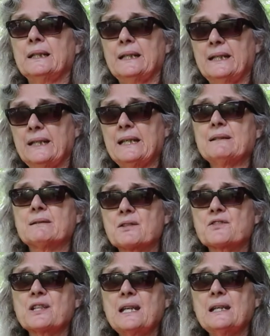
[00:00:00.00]
and eat the
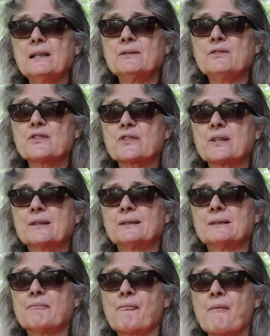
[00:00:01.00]
seeds
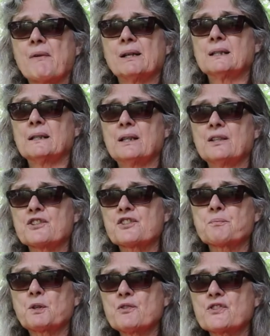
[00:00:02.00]
and
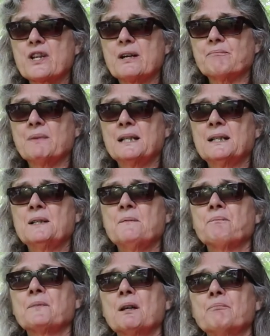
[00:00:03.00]
disperse them.
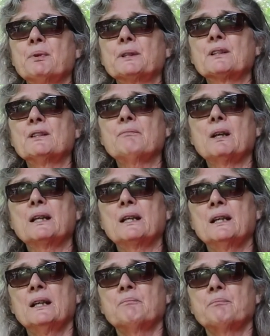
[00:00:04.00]
But the
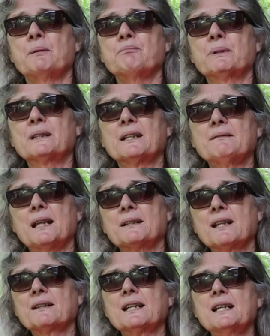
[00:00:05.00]

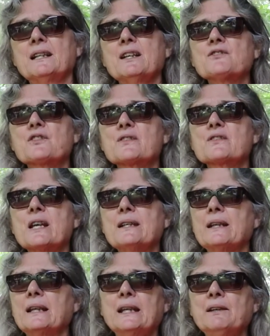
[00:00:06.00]
thing is that
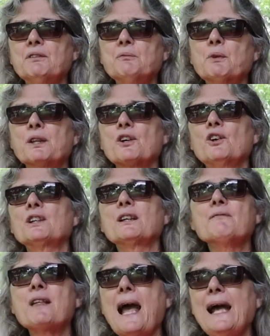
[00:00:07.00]
even with all
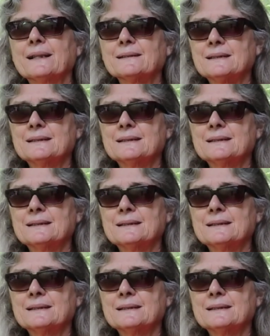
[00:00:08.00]
of that,